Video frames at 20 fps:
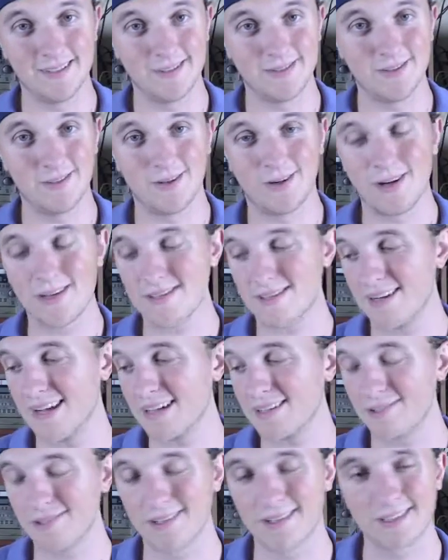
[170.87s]
Austin
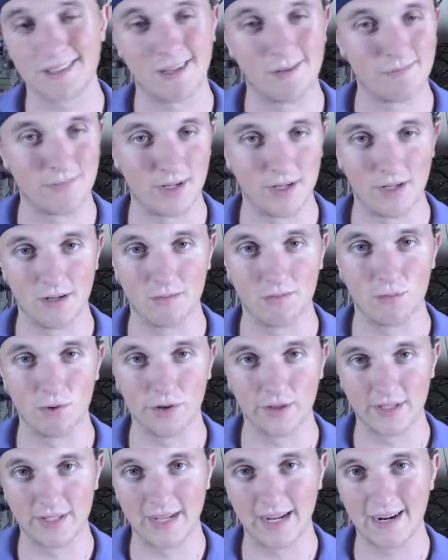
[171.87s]
Eckler and company are
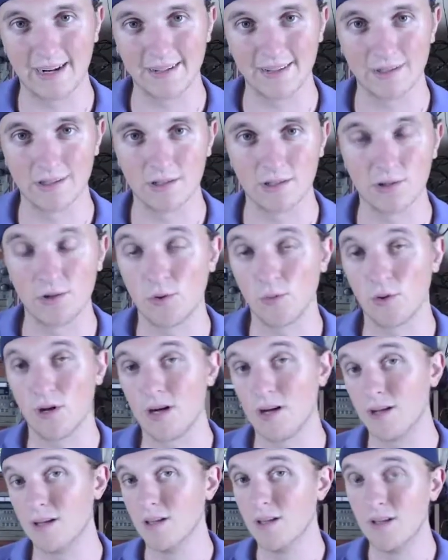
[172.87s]
more than carrying the load
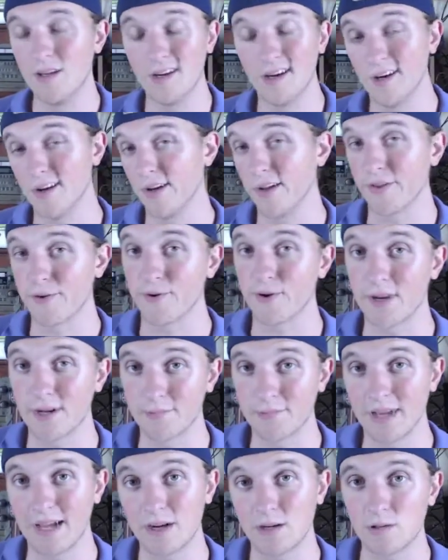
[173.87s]
while another
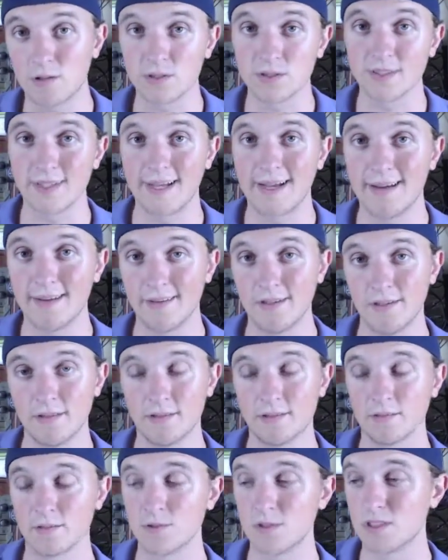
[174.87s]
running back holds out
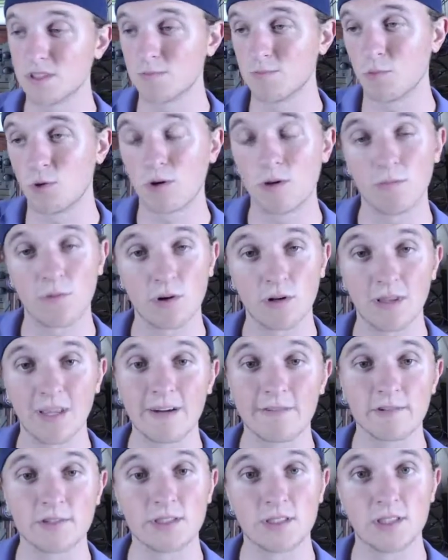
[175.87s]
and loses more and more
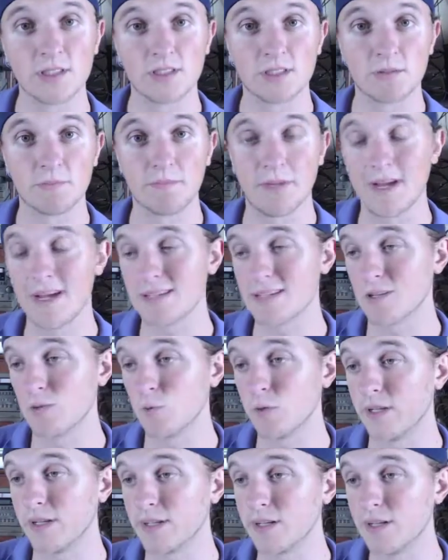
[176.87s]
leverage each
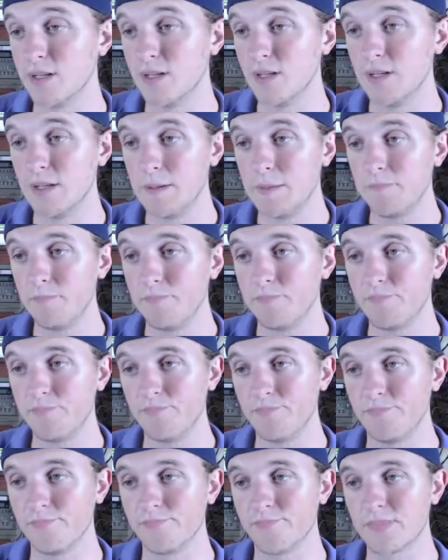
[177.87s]
passing week.
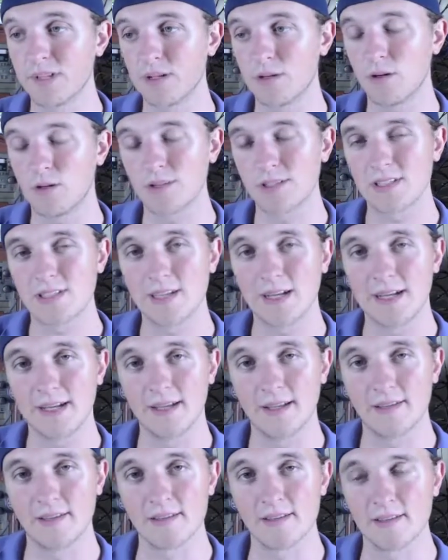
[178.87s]
Colts,
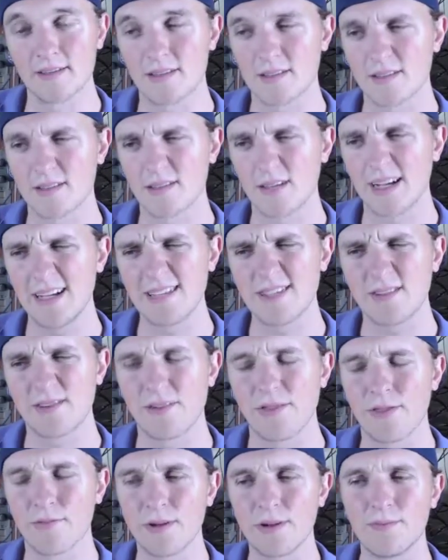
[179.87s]
Titans. Titans are
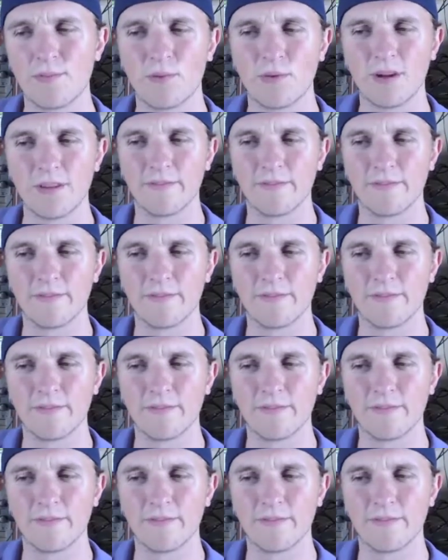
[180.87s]
a 3-point